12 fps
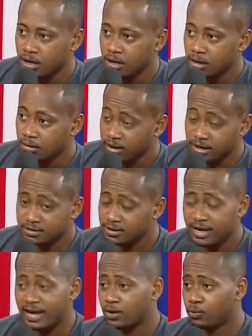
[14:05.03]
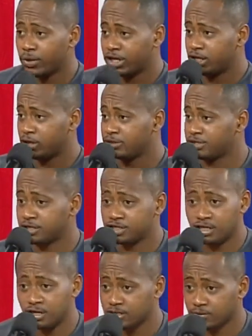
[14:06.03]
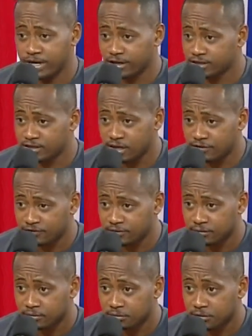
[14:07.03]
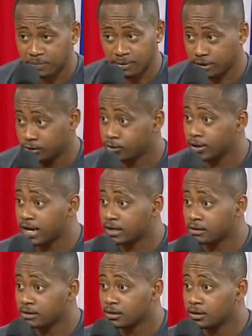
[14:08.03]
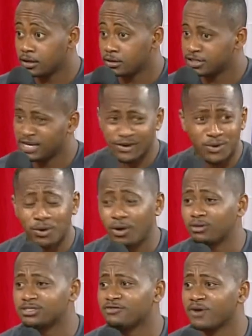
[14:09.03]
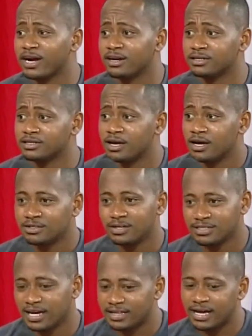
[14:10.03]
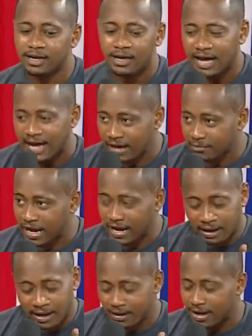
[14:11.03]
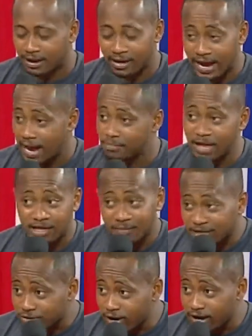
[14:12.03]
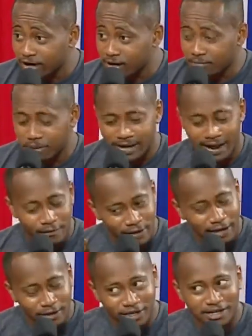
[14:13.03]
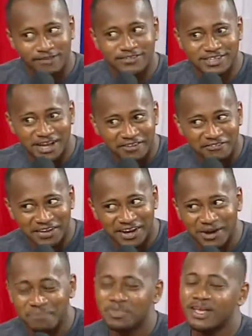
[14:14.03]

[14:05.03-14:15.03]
Because, mm-hmm. mm -hmm. hey, Whitney Houston, she doesn't write her stuff. Mm-hmm. People don't know that. You know, she have a whole host of writers. Yeah. So it's like that. I'm, I, I, am not the best writer, but I write good enough stuff, you know. Yeah. Mm -hmm.